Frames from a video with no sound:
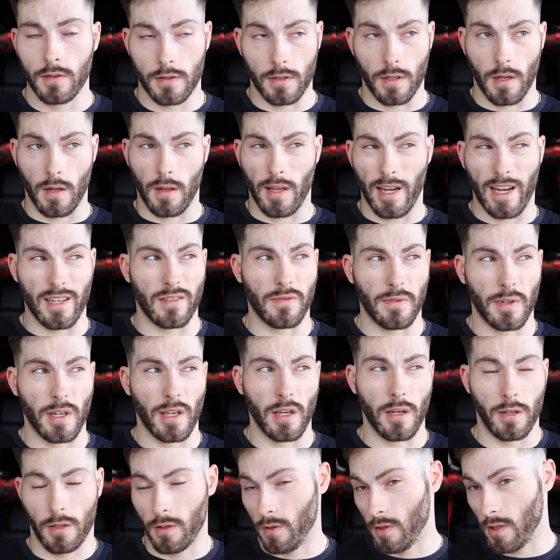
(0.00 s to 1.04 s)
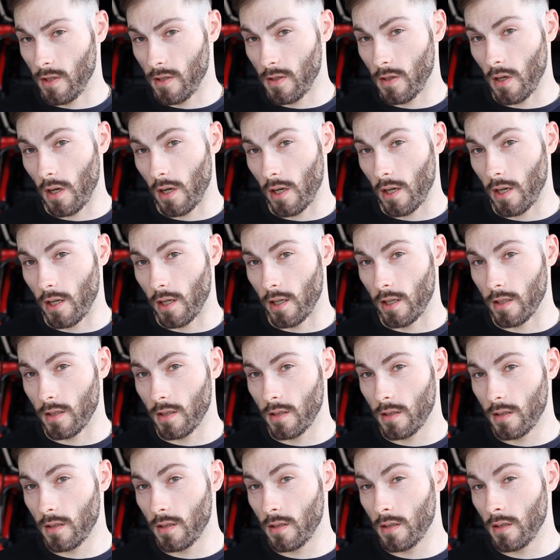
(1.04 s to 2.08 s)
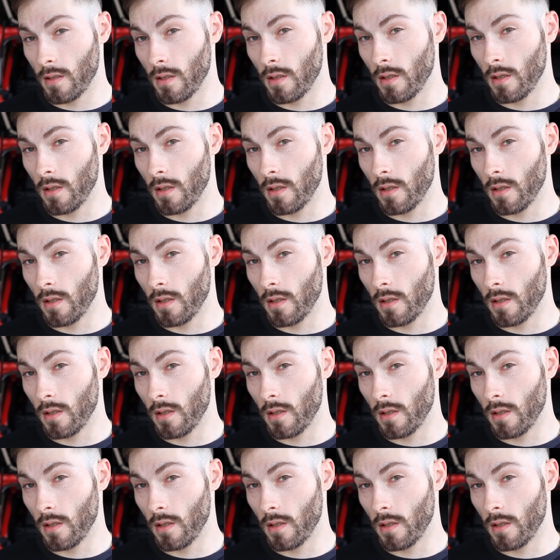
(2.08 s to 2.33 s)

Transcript: So last video, you just saw us